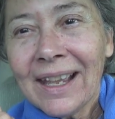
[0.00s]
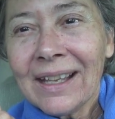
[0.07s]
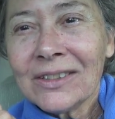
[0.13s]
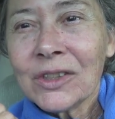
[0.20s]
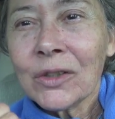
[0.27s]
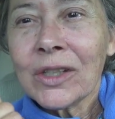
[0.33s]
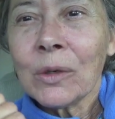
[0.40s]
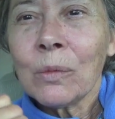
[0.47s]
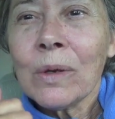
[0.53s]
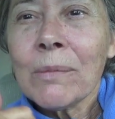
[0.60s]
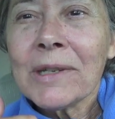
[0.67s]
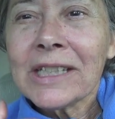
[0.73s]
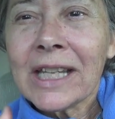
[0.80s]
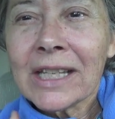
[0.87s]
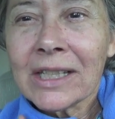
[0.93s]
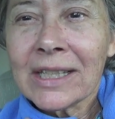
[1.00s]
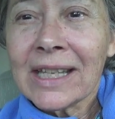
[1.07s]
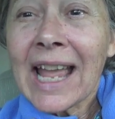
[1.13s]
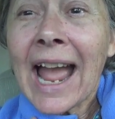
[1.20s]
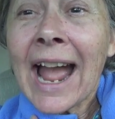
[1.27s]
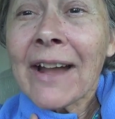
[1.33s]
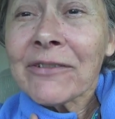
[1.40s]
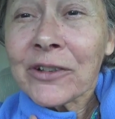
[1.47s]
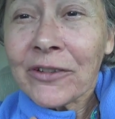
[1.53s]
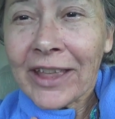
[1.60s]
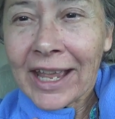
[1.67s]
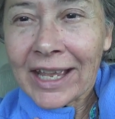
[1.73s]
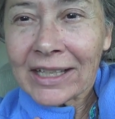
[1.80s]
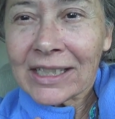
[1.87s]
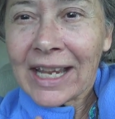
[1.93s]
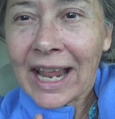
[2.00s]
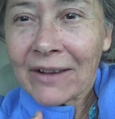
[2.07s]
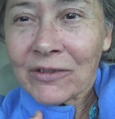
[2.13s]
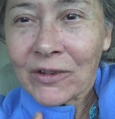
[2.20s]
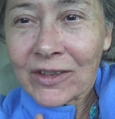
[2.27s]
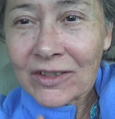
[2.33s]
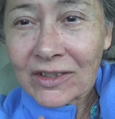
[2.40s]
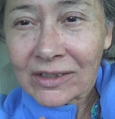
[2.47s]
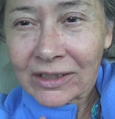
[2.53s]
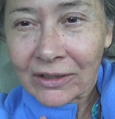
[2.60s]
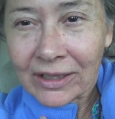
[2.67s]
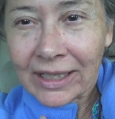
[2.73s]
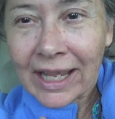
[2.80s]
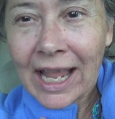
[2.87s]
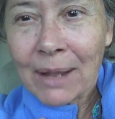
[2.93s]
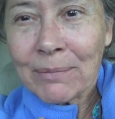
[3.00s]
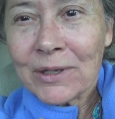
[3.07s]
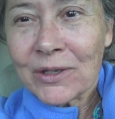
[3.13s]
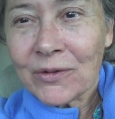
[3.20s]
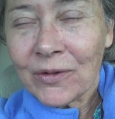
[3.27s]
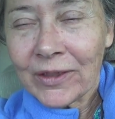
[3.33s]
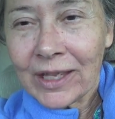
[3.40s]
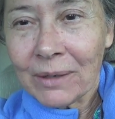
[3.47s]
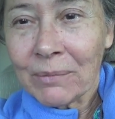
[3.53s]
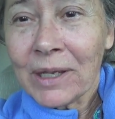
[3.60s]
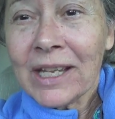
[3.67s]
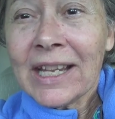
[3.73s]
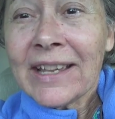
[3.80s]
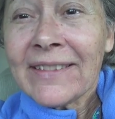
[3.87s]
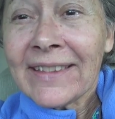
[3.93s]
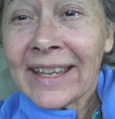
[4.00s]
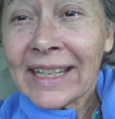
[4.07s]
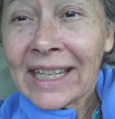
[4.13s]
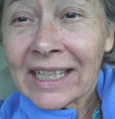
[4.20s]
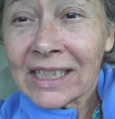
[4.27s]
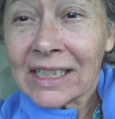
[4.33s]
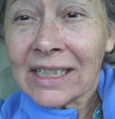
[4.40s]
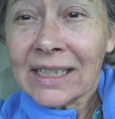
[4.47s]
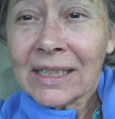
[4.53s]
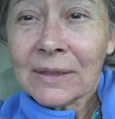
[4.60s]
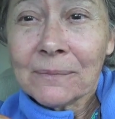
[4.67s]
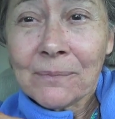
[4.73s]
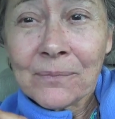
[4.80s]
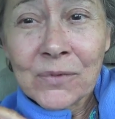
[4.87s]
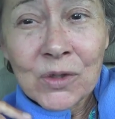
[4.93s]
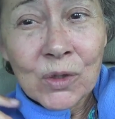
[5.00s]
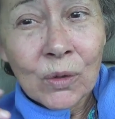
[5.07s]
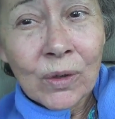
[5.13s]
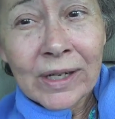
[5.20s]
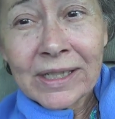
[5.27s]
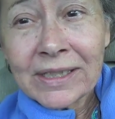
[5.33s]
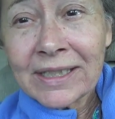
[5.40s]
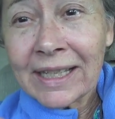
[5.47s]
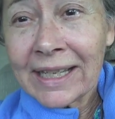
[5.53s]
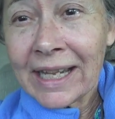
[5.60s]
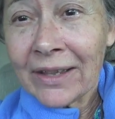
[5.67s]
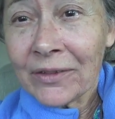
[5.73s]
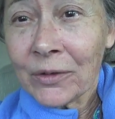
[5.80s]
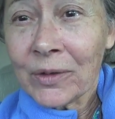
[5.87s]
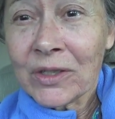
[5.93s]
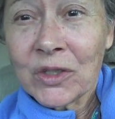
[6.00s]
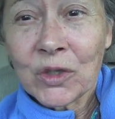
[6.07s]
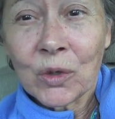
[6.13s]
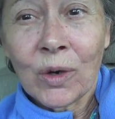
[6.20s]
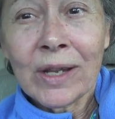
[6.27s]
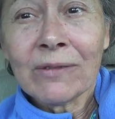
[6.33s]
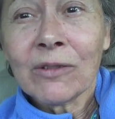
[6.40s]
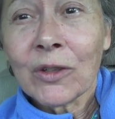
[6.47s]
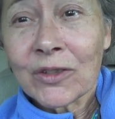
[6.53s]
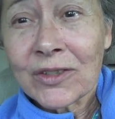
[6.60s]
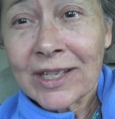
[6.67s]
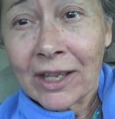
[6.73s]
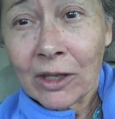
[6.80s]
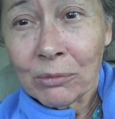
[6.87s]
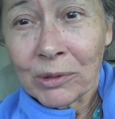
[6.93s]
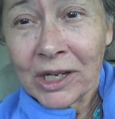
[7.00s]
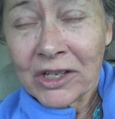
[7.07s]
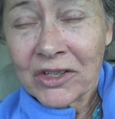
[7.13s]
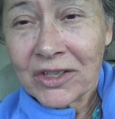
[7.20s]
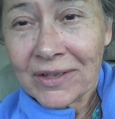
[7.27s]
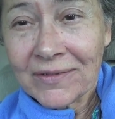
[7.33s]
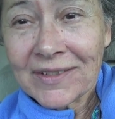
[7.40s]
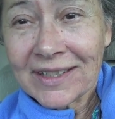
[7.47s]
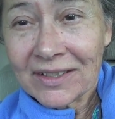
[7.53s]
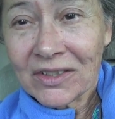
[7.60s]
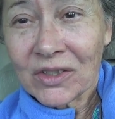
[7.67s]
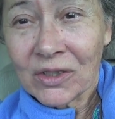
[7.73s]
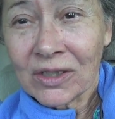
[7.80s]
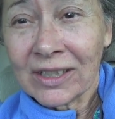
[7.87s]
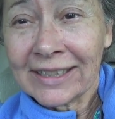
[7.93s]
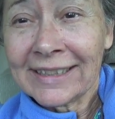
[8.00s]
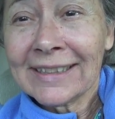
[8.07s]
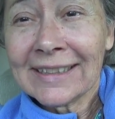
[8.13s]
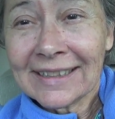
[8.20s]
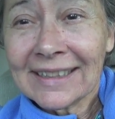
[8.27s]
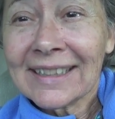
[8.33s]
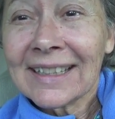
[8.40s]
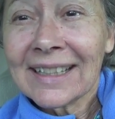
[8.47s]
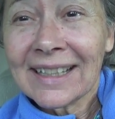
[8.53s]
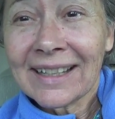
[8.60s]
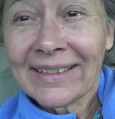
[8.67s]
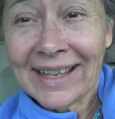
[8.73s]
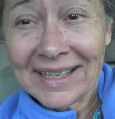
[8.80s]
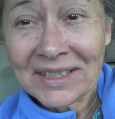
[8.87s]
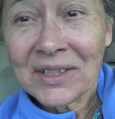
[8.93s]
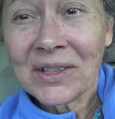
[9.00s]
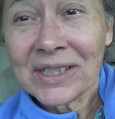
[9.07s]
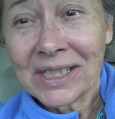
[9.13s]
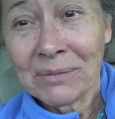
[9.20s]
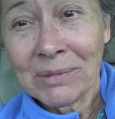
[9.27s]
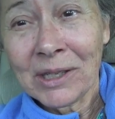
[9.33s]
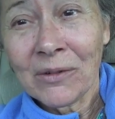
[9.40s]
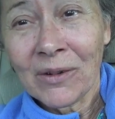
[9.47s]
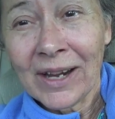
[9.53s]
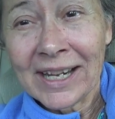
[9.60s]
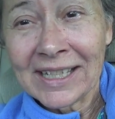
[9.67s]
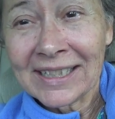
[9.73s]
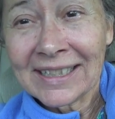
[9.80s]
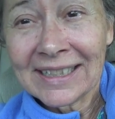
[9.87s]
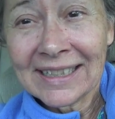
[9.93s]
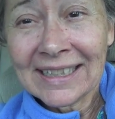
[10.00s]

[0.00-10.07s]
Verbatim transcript: So that women can, after that, after this clearing happens for them, they can join together in joyful celebration of sisterhood. That's going to be great.